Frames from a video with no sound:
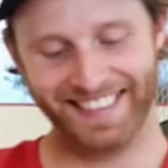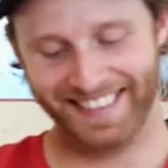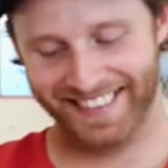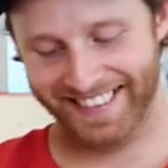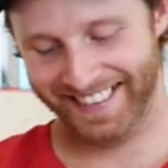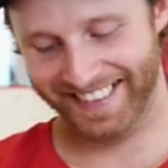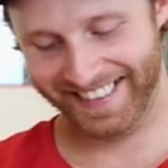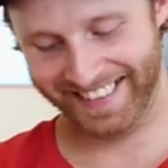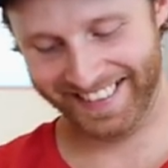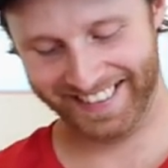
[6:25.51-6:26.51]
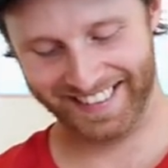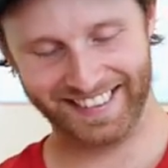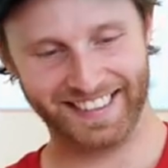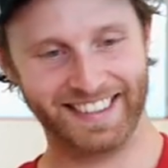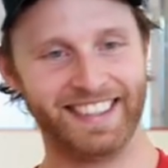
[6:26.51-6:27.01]

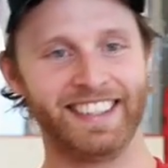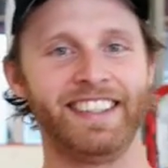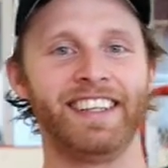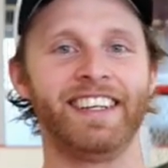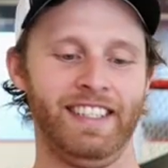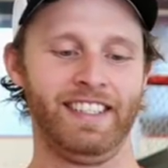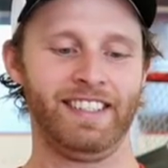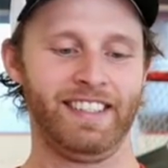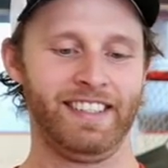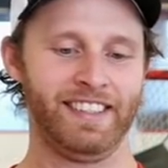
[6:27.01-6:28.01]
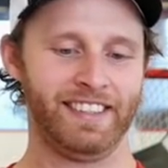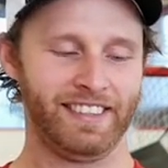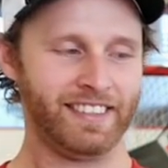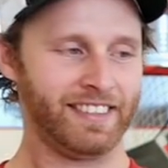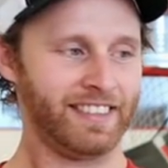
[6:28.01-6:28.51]

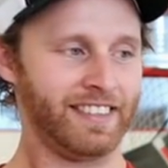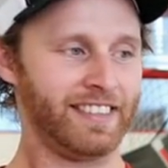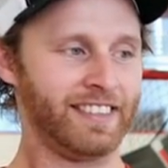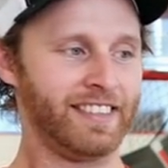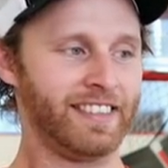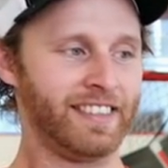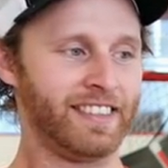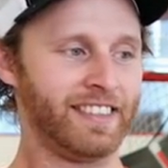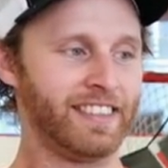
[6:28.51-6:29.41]
[no speech]